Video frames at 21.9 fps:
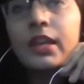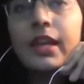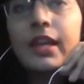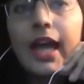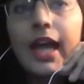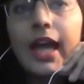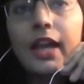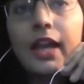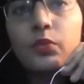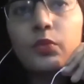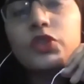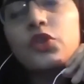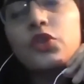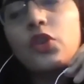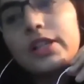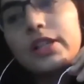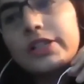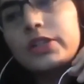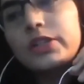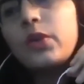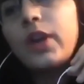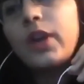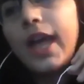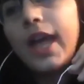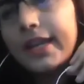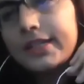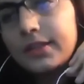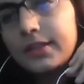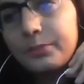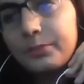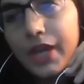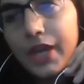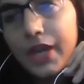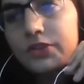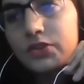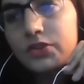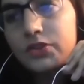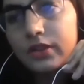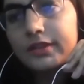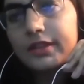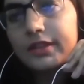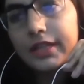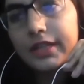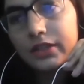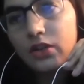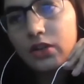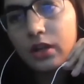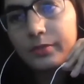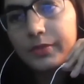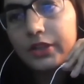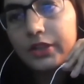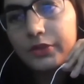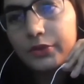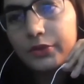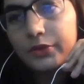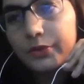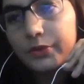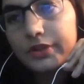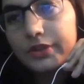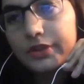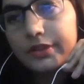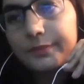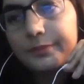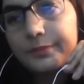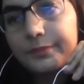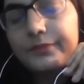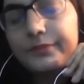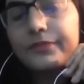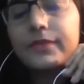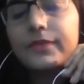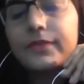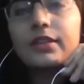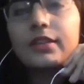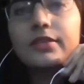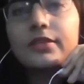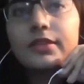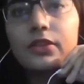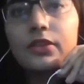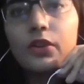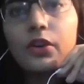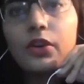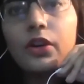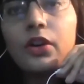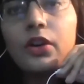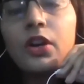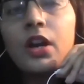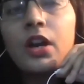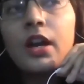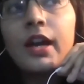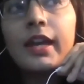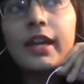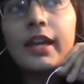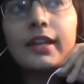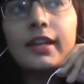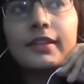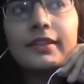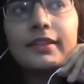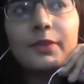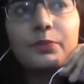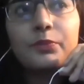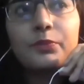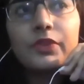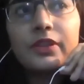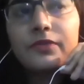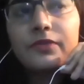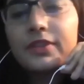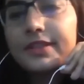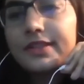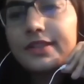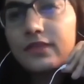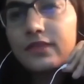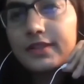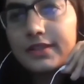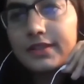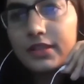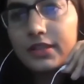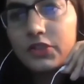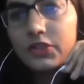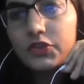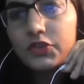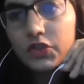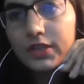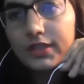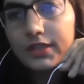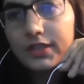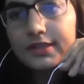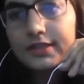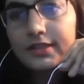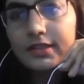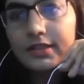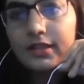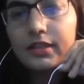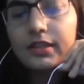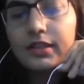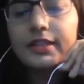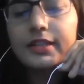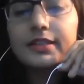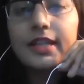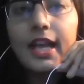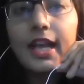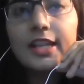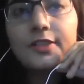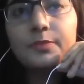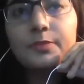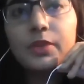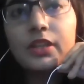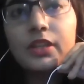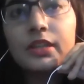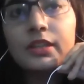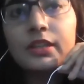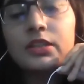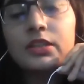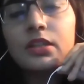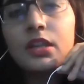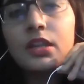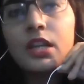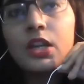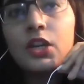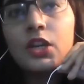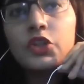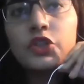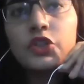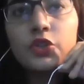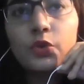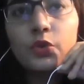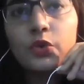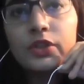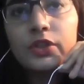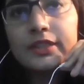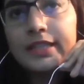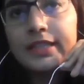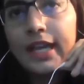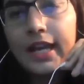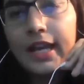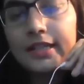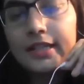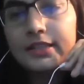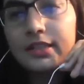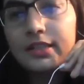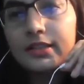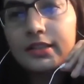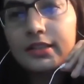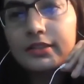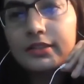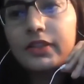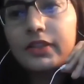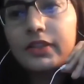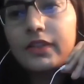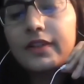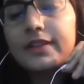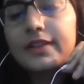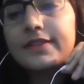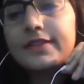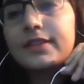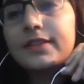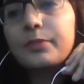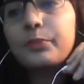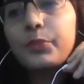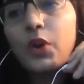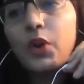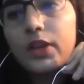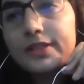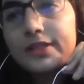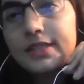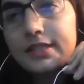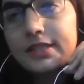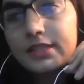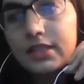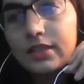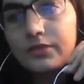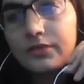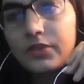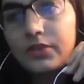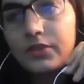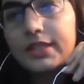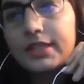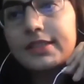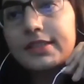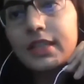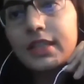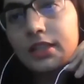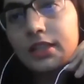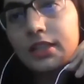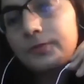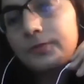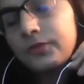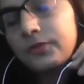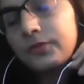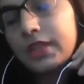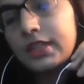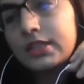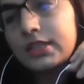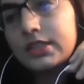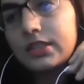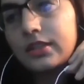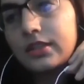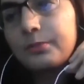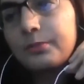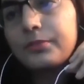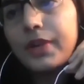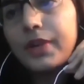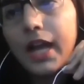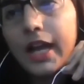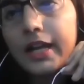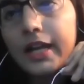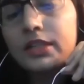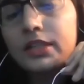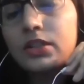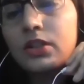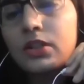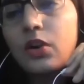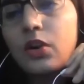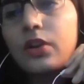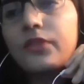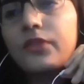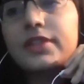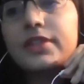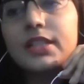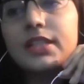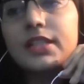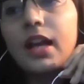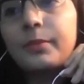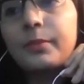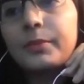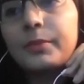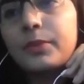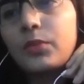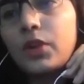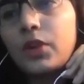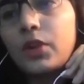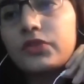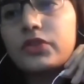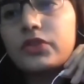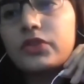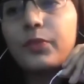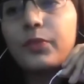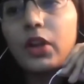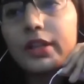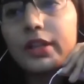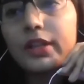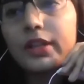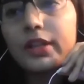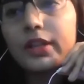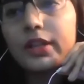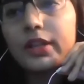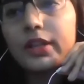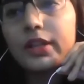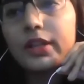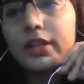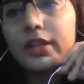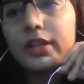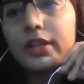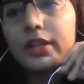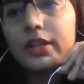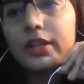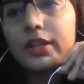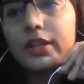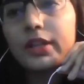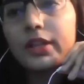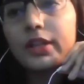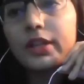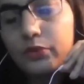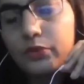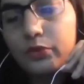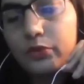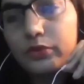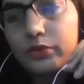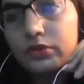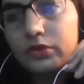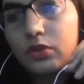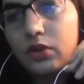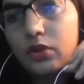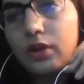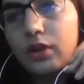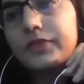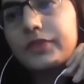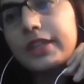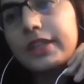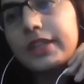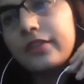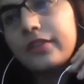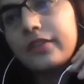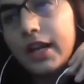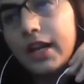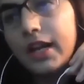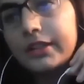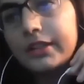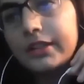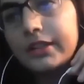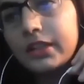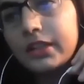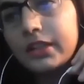and which also had impact on the economic growth. So in the previous researches, it has been shown that there is a positive and a significant impact of Islamic monetary policy over the economic growth of the Iran.